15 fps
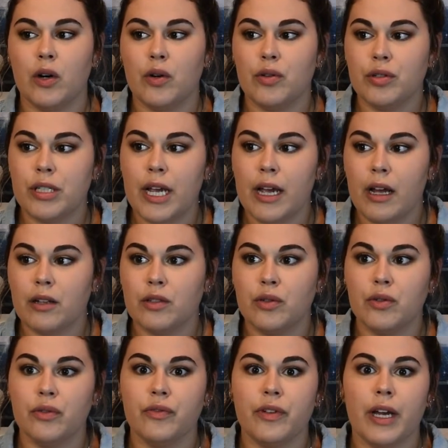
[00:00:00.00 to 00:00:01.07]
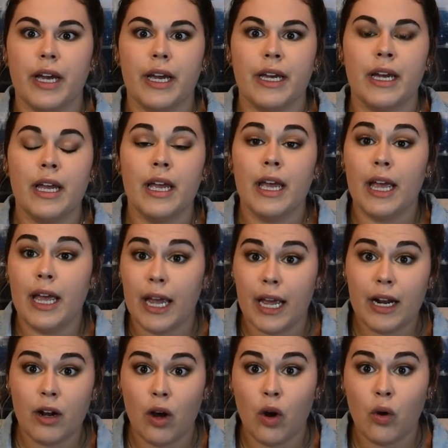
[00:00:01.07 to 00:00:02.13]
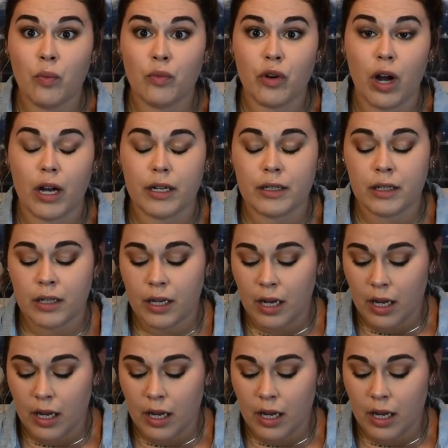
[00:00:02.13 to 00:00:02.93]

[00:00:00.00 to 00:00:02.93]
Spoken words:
Jose Altuve hit a home run